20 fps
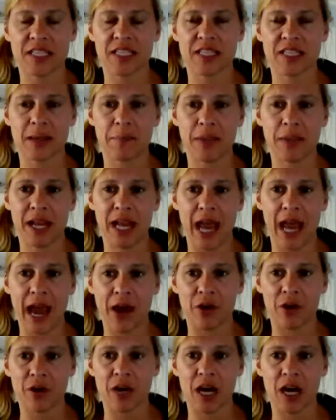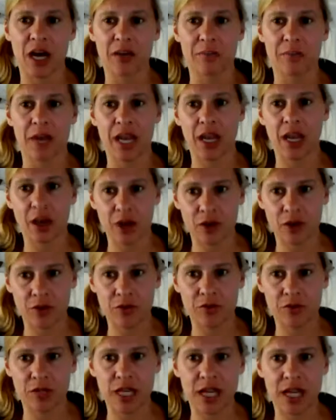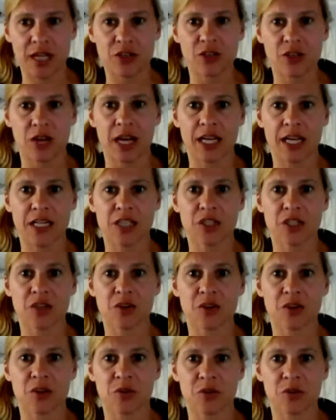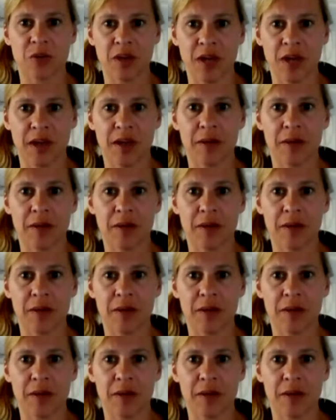stepping out on my own and trying to